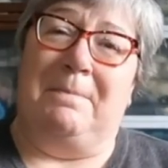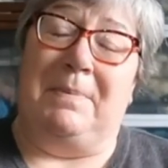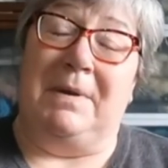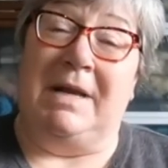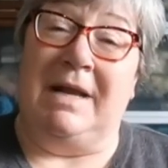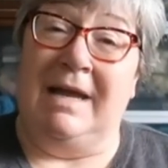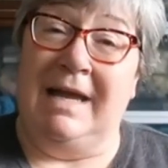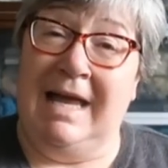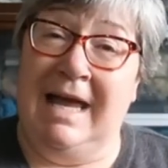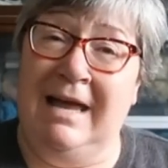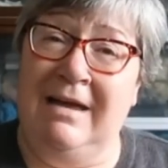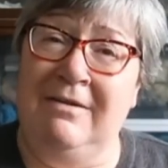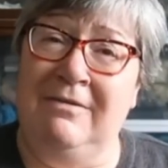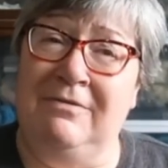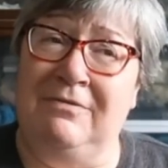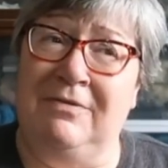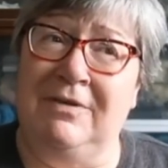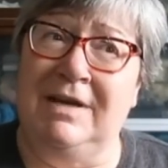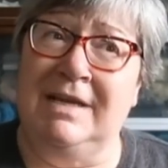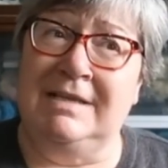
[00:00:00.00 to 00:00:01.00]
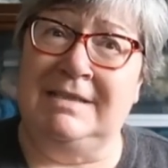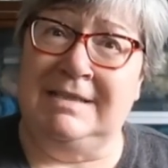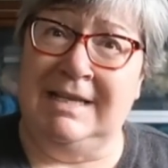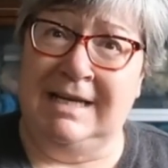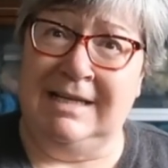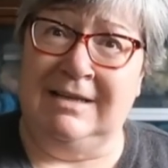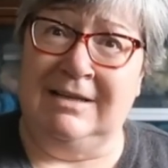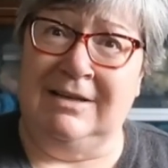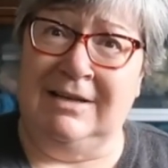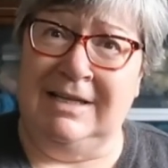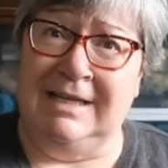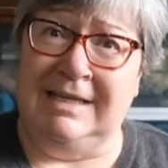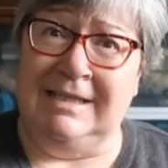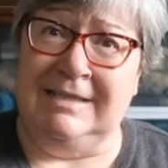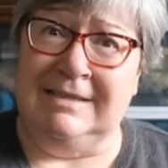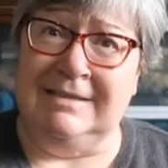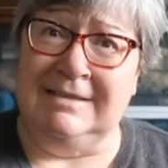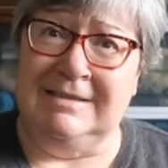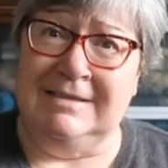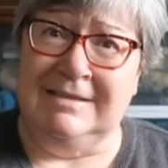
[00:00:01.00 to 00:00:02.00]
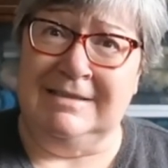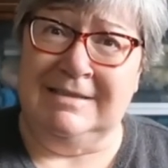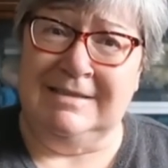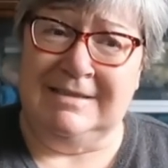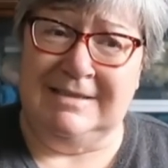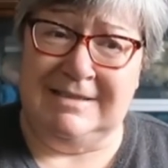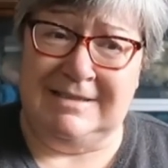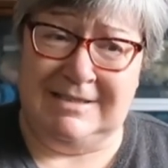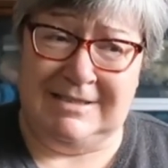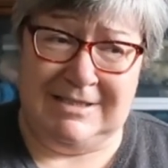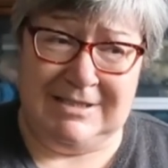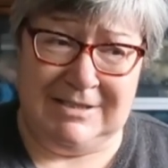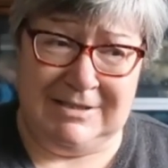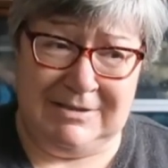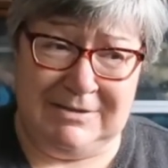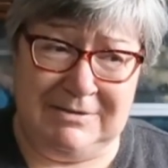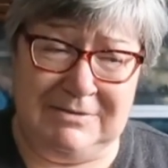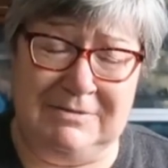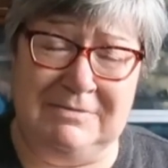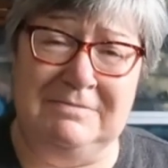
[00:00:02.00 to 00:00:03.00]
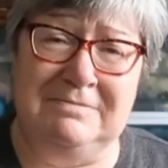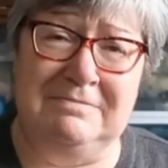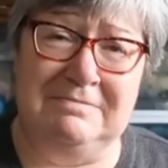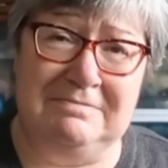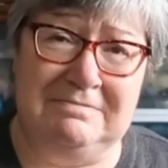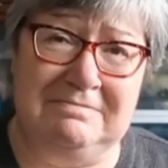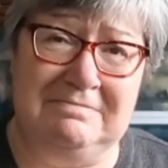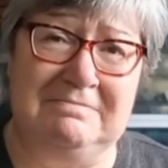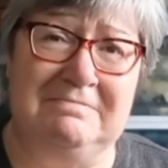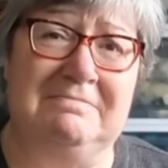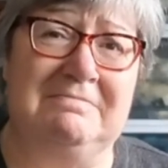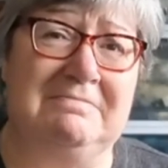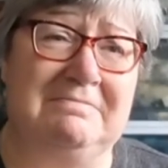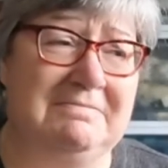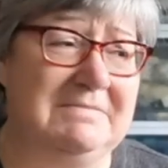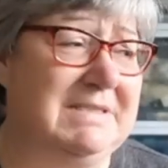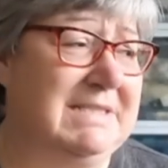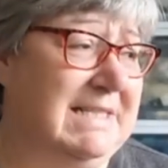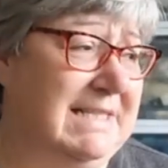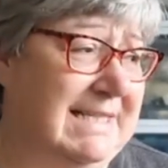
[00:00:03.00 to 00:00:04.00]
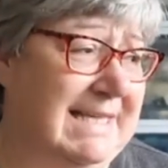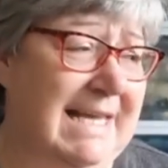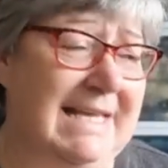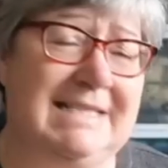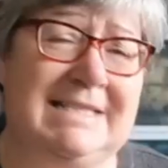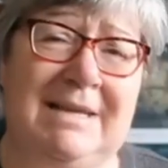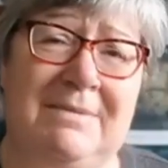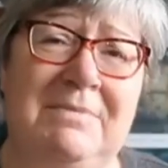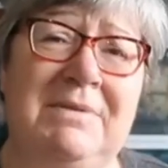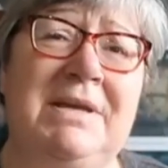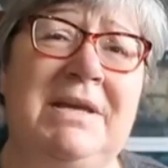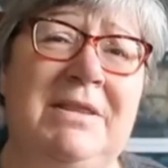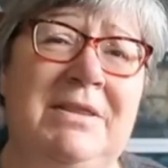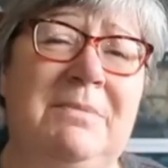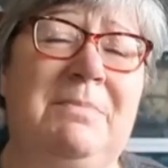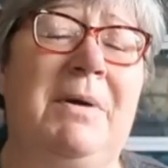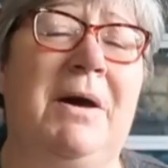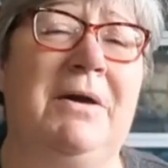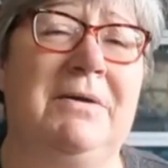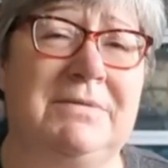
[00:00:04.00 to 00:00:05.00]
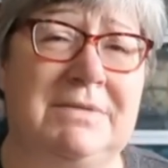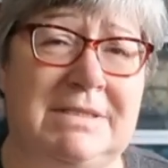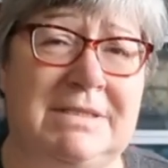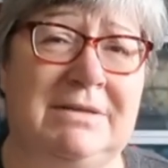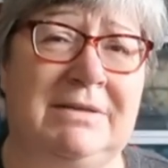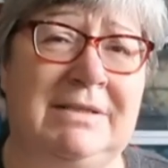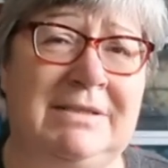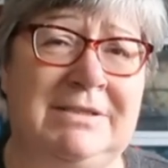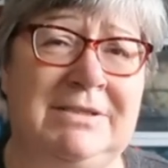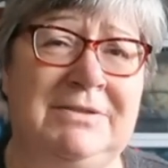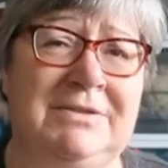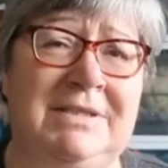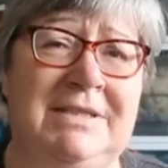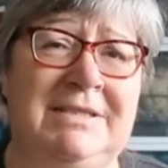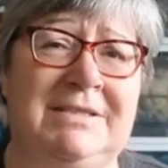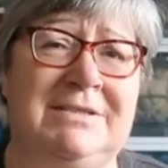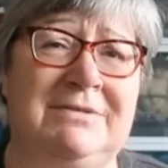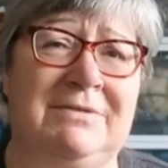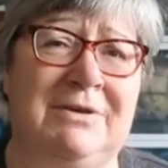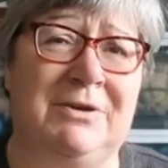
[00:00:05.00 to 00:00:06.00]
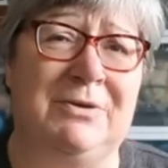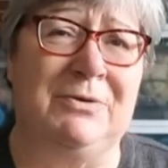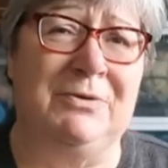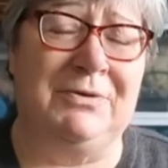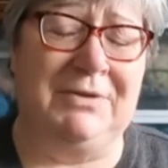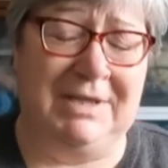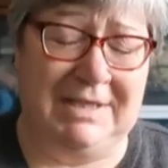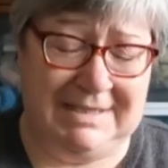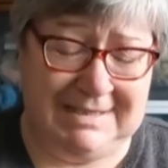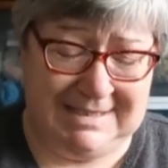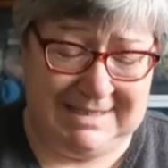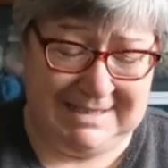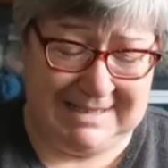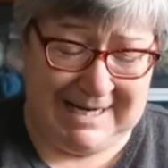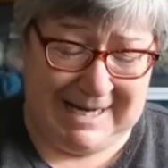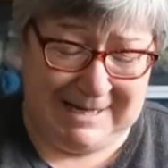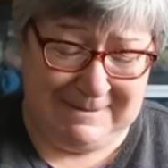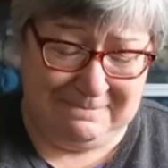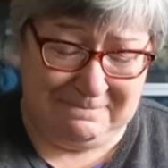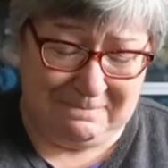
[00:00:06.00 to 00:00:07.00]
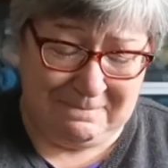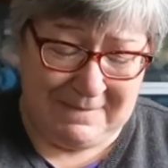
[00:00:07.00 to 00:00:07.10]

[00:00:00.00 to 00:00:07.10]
But I have a deadline to get something in the post, so I do need to record this today.